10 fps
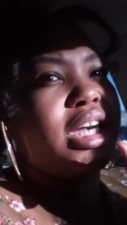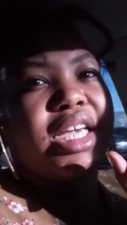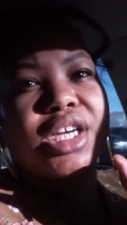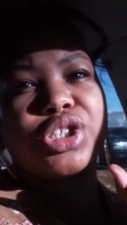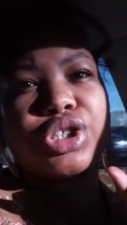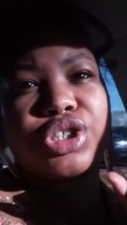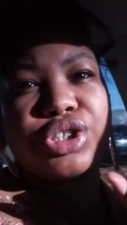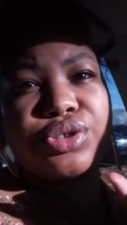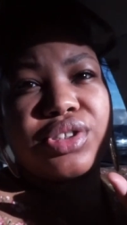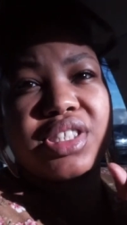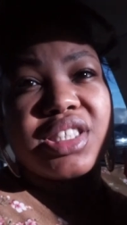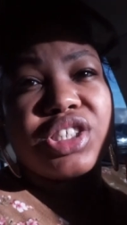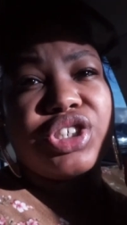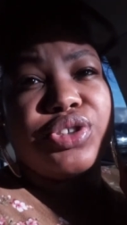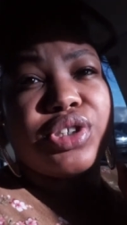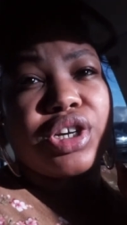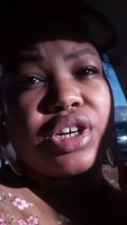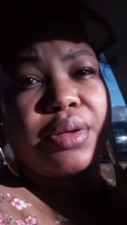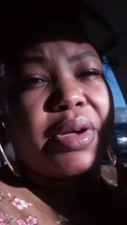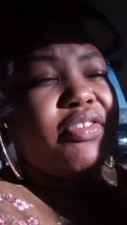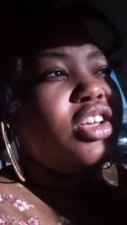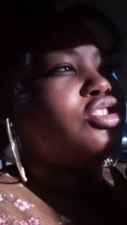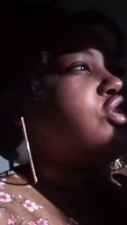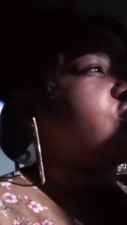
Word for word: any extra shoes because these shoes are hurting my feet